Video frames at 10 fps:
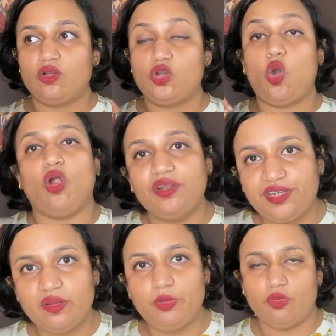
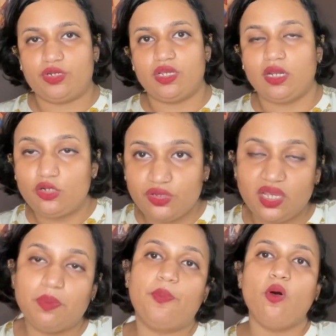contribute to the
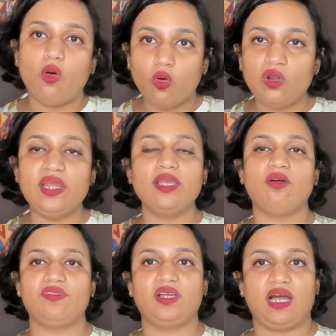upholding
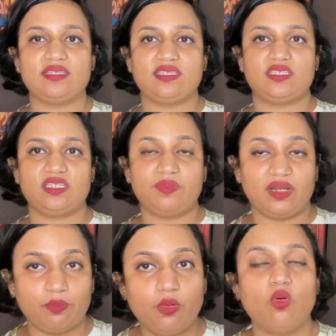of the caste system and
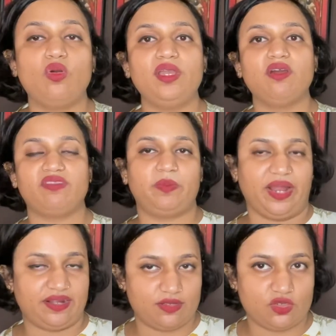upholding of the
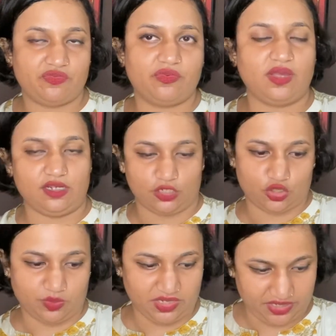practice of
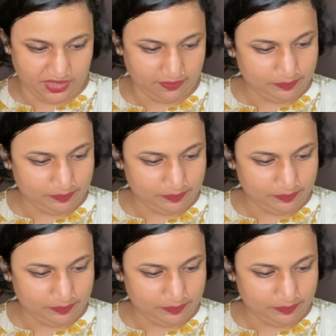untouchability.